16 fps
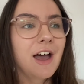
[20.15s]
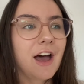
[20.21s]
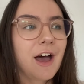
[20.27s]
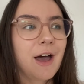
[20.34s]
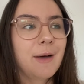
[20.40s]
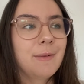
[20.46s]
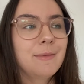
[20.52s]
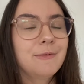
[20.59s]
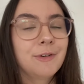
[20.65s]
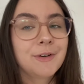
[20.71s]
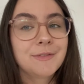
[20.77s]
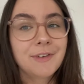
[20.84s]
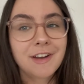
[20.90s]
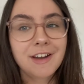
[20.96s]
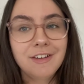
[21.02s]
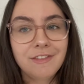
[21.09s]
um, for a
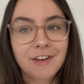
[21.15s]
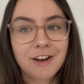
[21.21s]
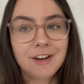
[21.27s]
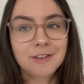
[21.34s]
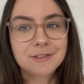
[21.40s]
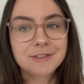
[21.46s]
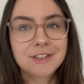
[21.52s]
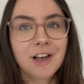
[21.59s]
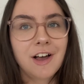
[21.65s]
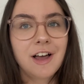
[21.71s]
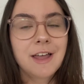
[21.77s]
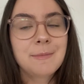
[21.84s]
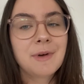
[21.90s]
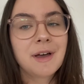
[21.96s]
very, very long time.